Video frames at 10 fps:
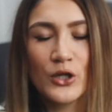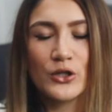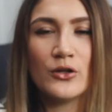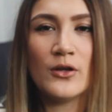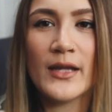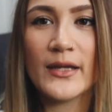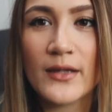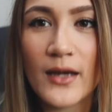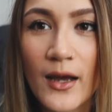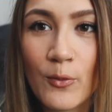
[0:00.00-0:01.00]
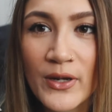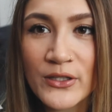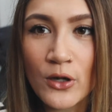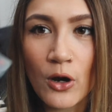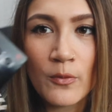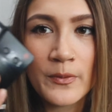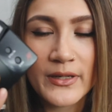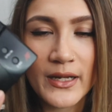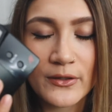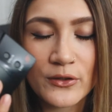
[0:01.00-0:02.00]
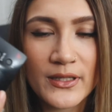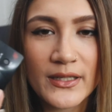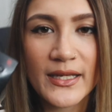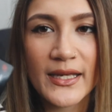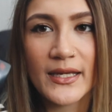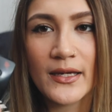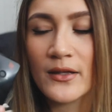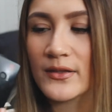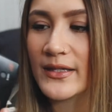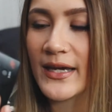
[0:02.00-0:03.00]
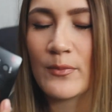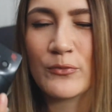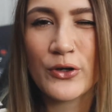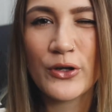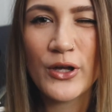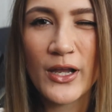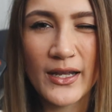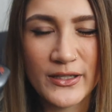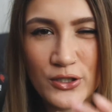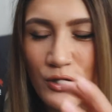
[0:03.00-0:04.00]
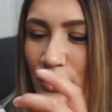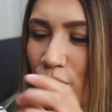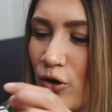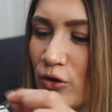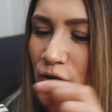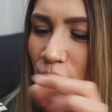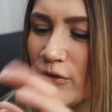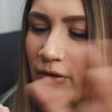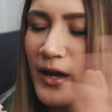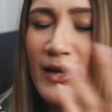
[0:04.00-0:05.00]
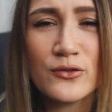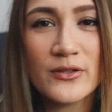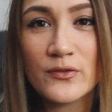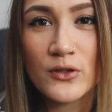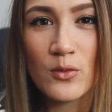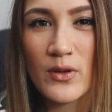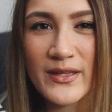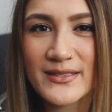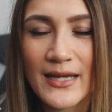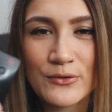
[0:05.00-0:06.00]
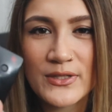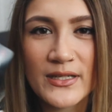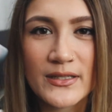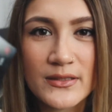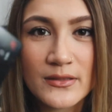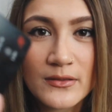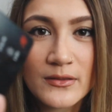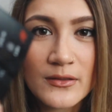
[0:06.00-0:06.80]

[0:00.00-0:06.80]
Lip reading: You know, like when you open it, you can hear the camera like turn on, or the, I don't even know what that sound is.